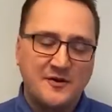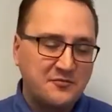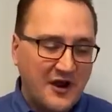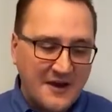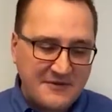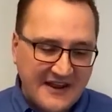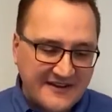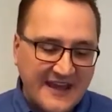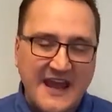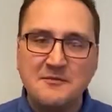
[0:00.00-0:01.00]
a broadband
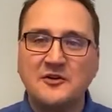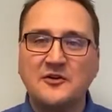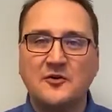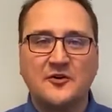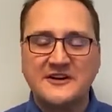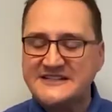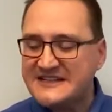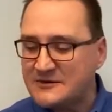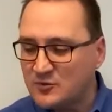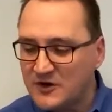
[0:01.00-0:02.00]
cable or a
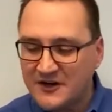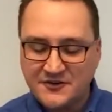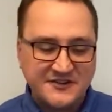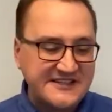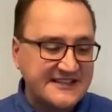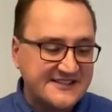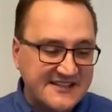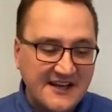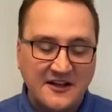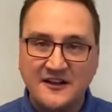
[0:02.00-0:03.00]
T1 or
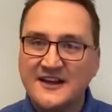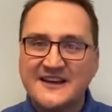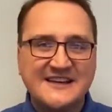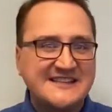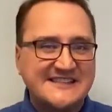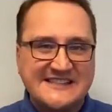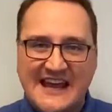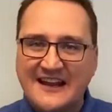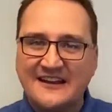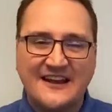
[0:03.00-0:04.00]
DSL,
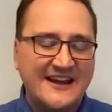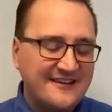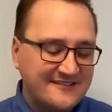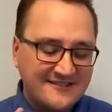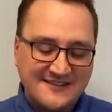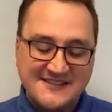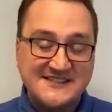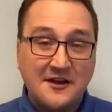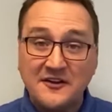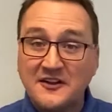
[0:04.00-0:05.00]
satellite,
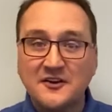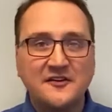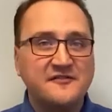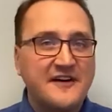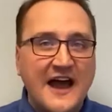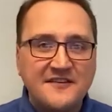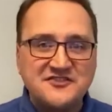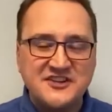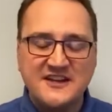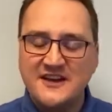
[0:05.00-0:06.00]
cellular,
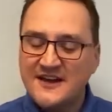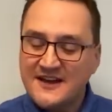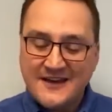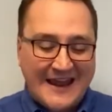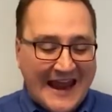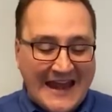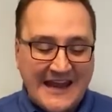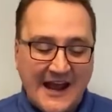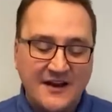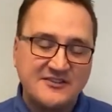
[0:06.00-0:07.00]
5G, any
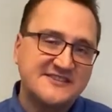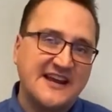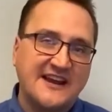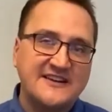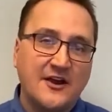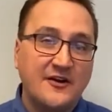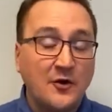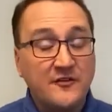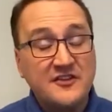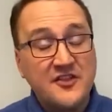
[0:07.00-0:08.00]
kind of a secondary
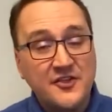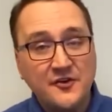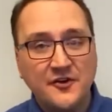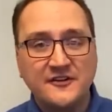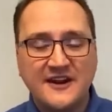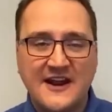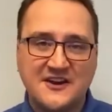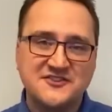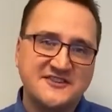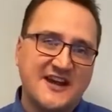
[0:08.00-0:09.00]
or even third
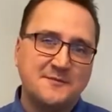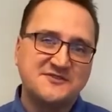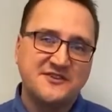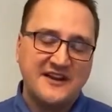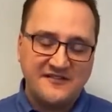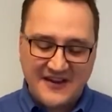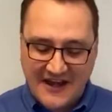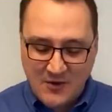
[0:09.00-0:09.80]
connection type, so that if any